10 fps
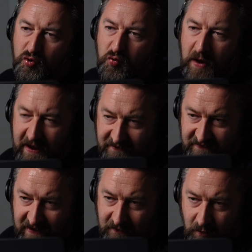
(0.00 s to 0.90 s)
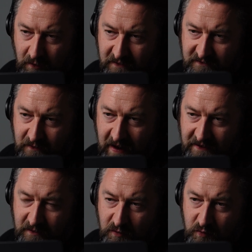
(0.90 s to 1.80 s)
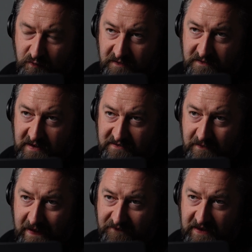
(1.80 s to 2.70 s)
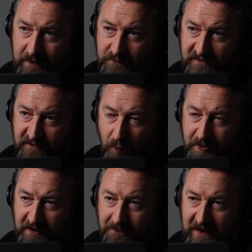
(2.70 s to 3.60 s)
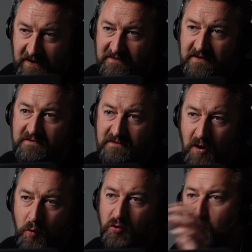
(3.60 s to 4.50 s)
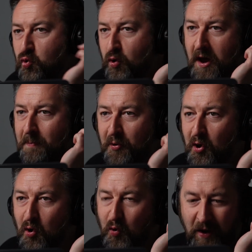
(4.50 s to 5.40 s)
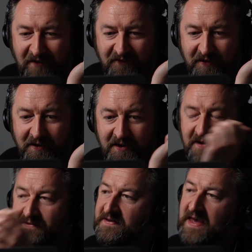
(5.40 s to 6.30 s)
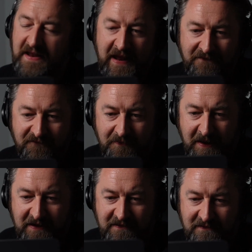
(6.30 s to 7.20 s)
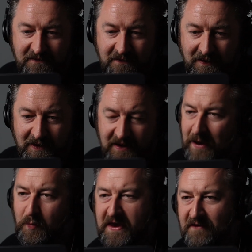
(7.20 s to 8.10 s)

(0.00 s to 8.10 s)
who has that knowledge, who doesn't necessarily have to keep stopping the meeting to go and call up whoever to get that information. Can we